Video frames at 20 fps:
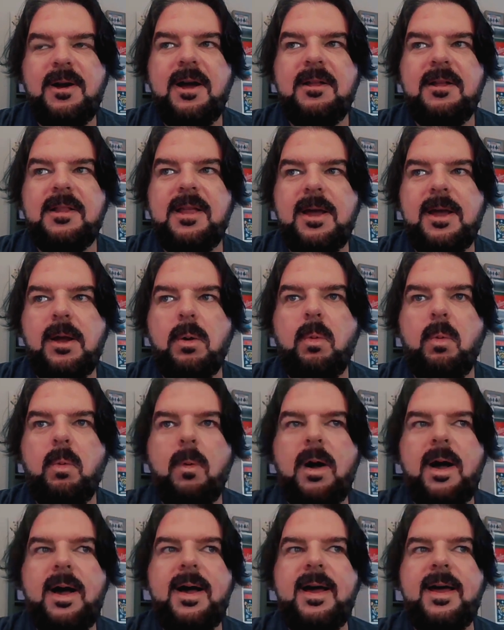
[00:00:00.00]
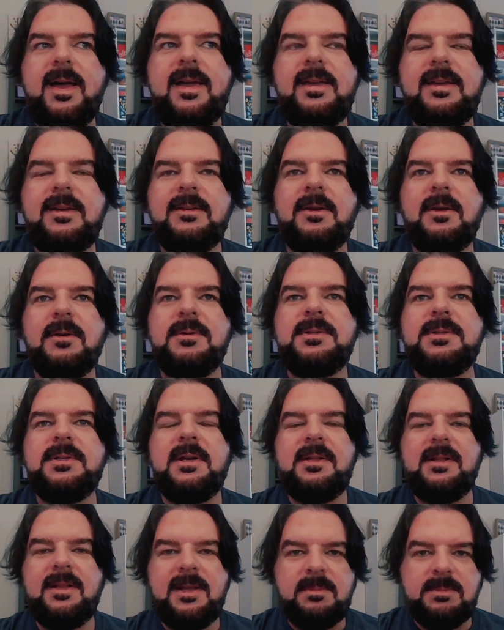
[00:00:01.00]
out like why, you know,
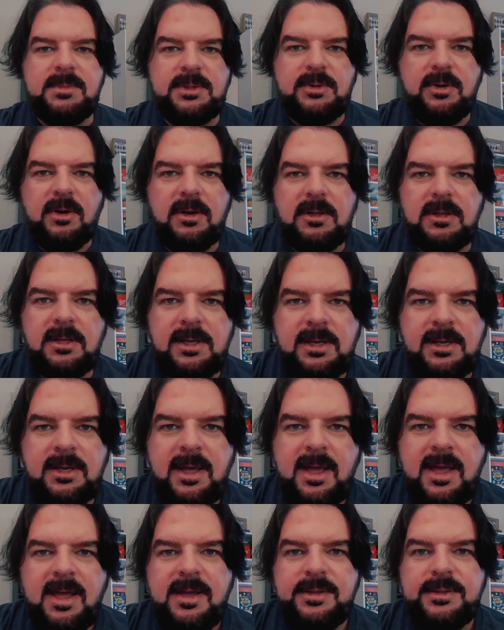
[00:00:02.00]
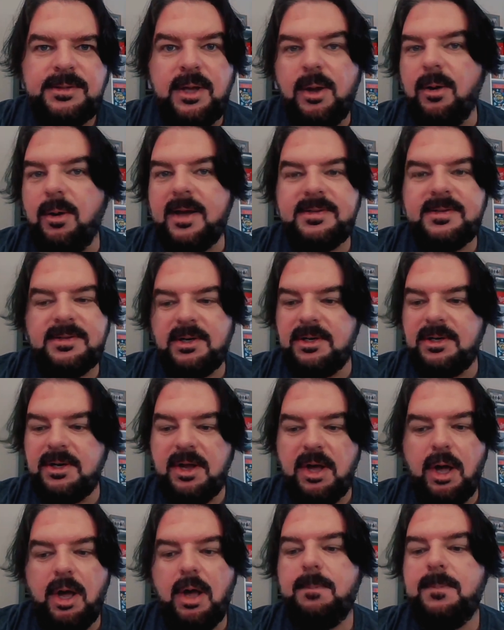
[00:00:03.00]
suddenly I'm struggling. So I
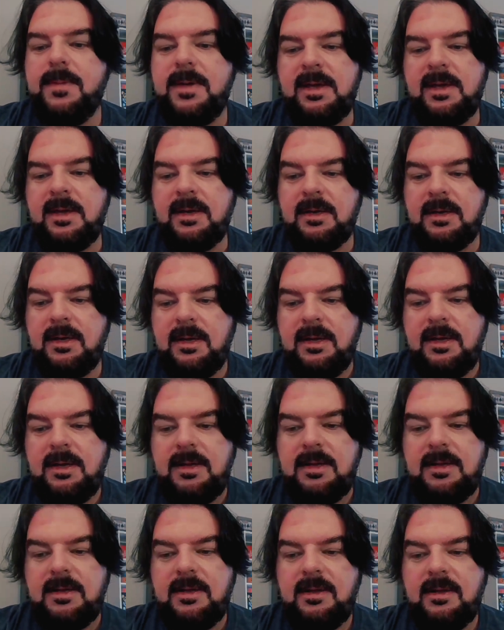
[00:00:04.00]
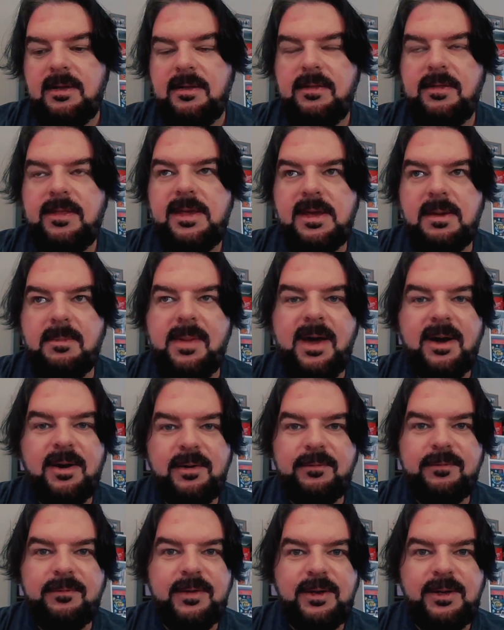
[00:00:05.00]
started upping the
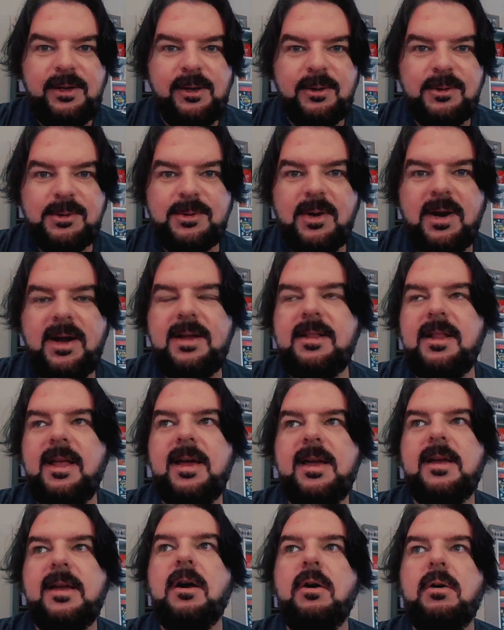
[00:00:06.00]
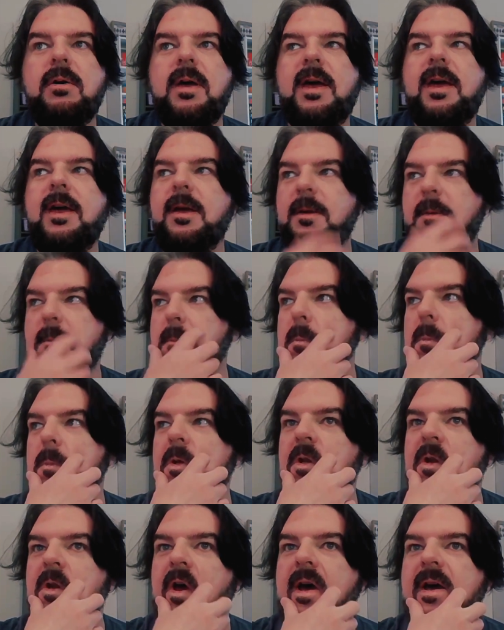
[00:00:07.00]
amount of videos, right? Like, okay,
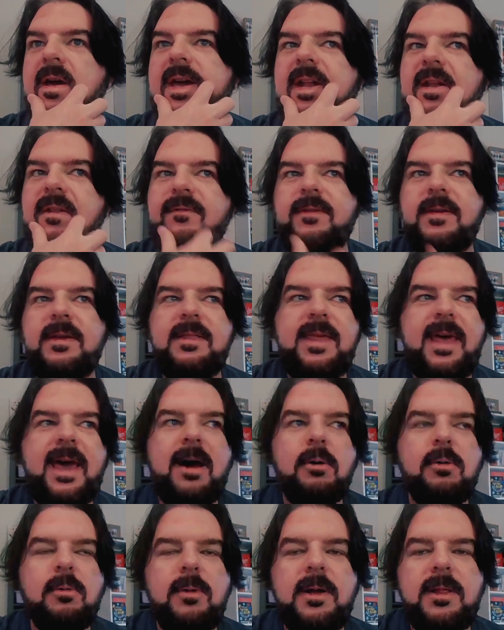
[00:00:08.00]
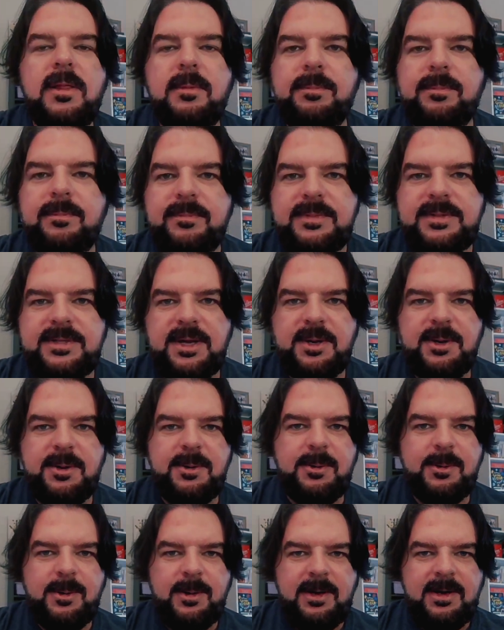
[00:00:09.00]
you know, I got to feed the algorithm.
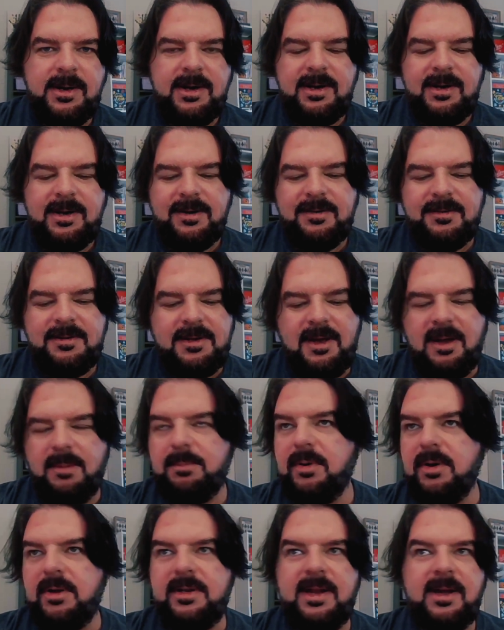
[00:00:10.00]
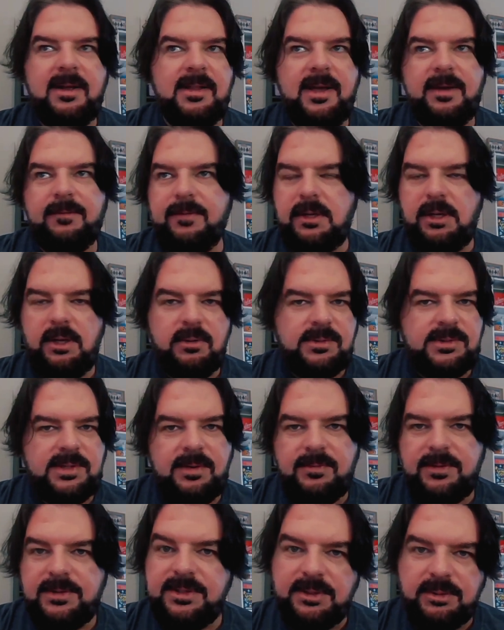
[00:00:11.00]
So, you know, I'm putting out like videos
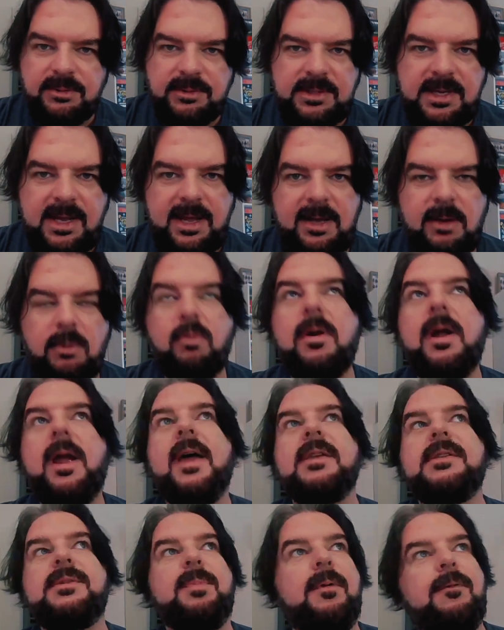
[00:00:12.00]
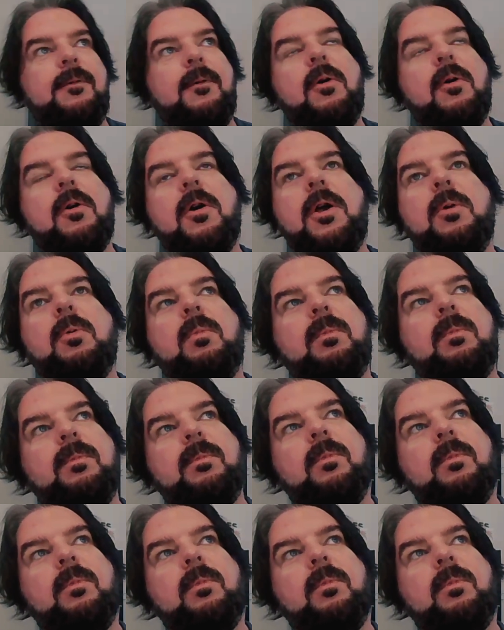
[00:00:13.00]
every single day. Whereas before,